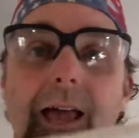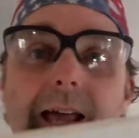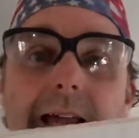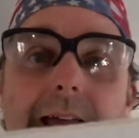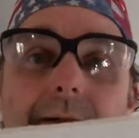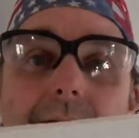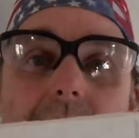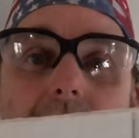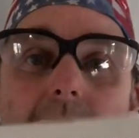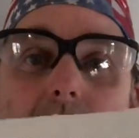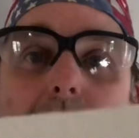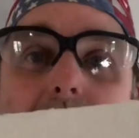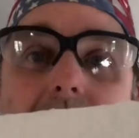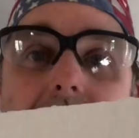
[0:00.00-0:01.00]
give it a
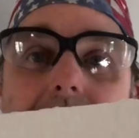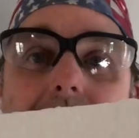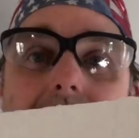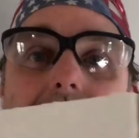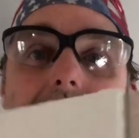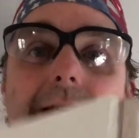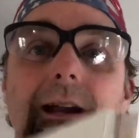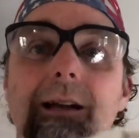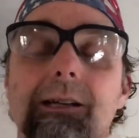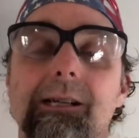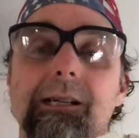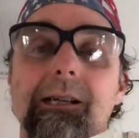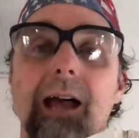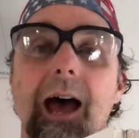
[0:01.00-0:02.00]
little bend, and it
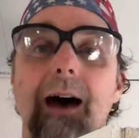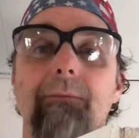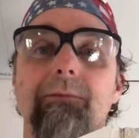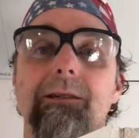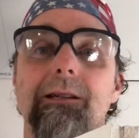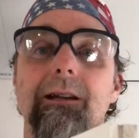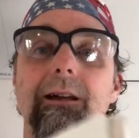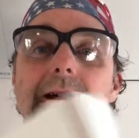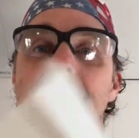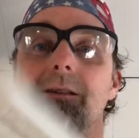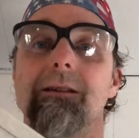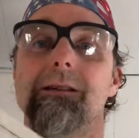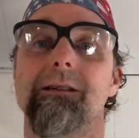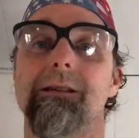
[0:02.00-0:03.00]
snaps.
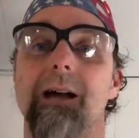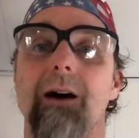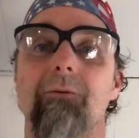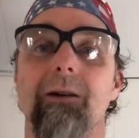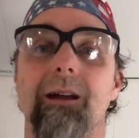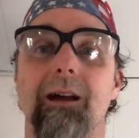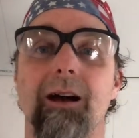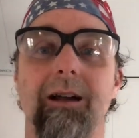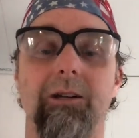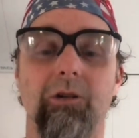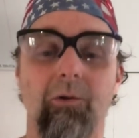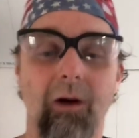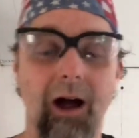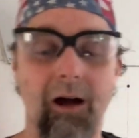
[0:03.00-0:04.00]
This is how we cut
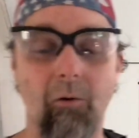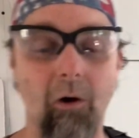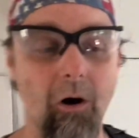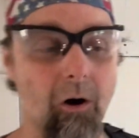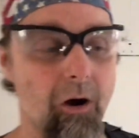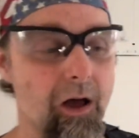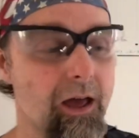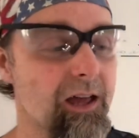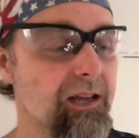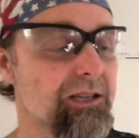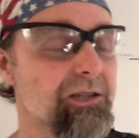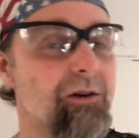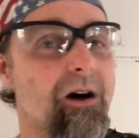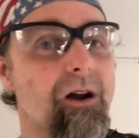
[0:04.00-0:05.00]
drywall.
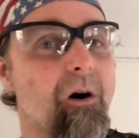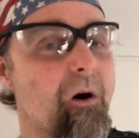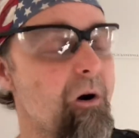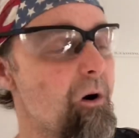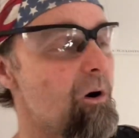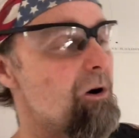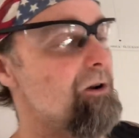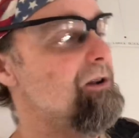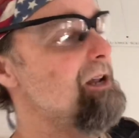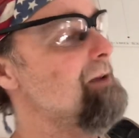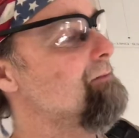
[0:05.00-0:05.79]
It's not a hard, deep